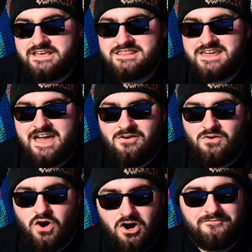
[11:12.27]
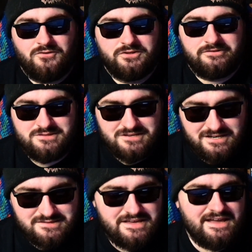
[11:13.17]
They are awful, they're
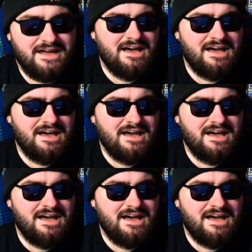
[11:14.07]
disgusting.